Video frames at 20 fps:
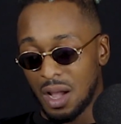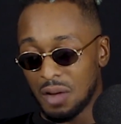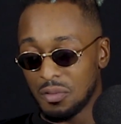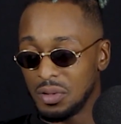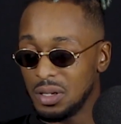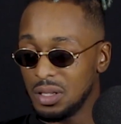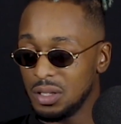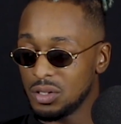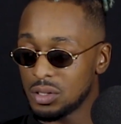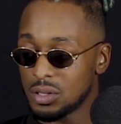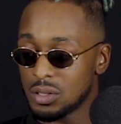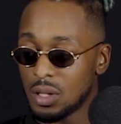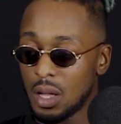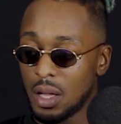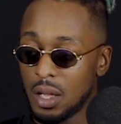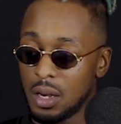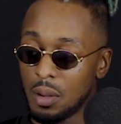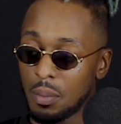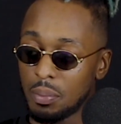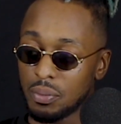really just
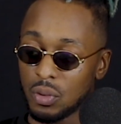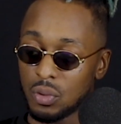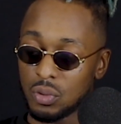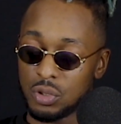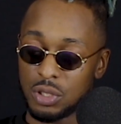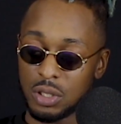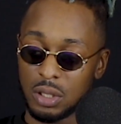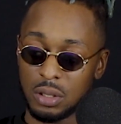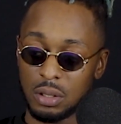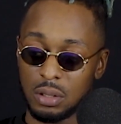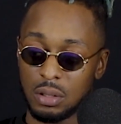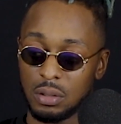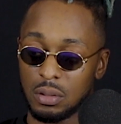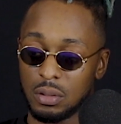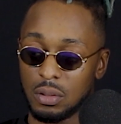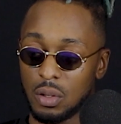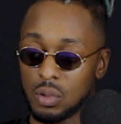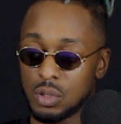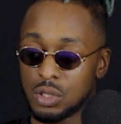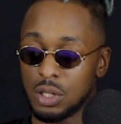started approaching
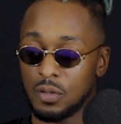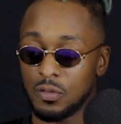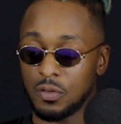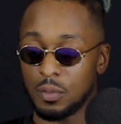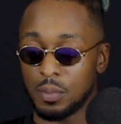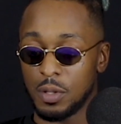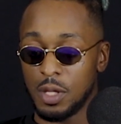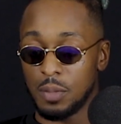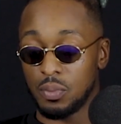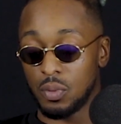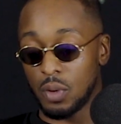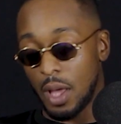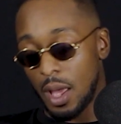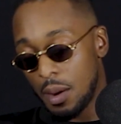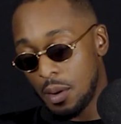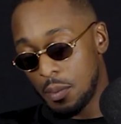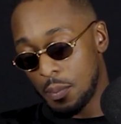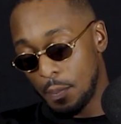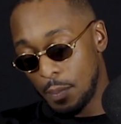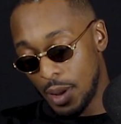loads of different people.
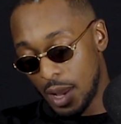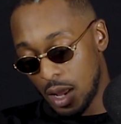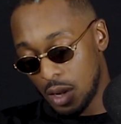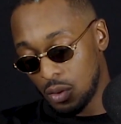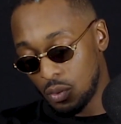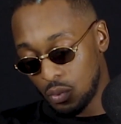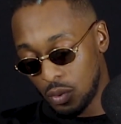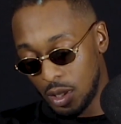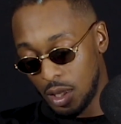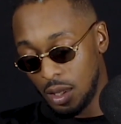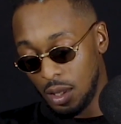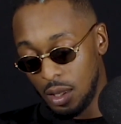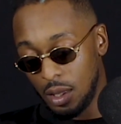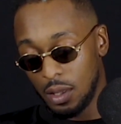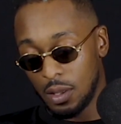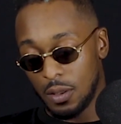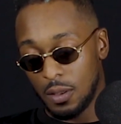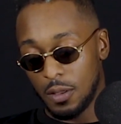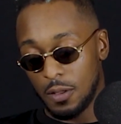And by the way,